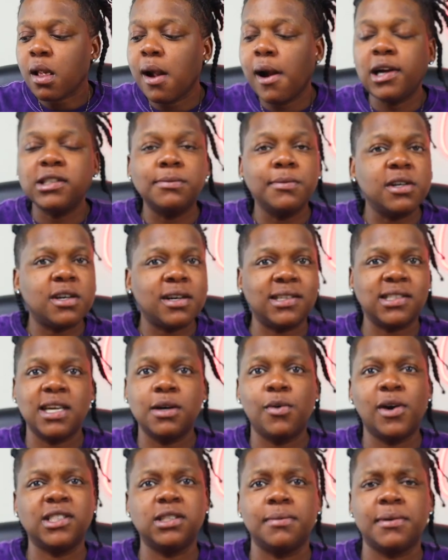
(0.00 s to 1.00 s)
And because
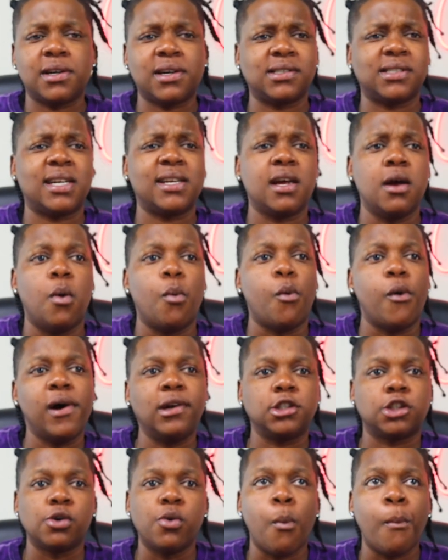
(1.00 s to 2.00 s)
it wasn't because I didn't
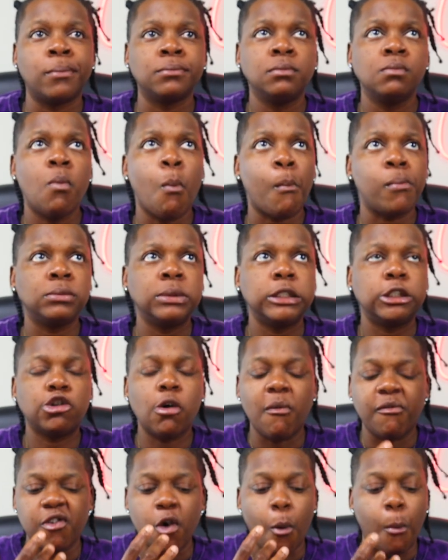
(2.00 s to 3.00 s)
want to.
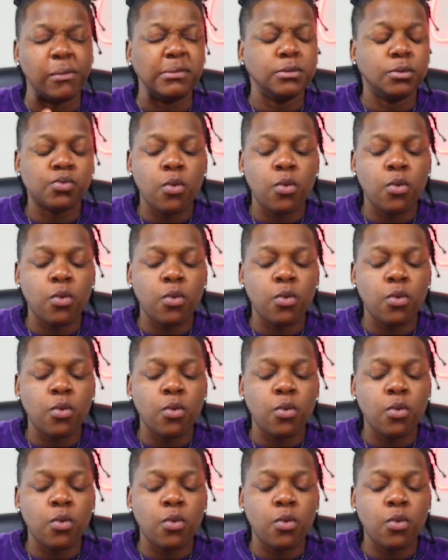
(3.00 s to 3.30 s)
cool.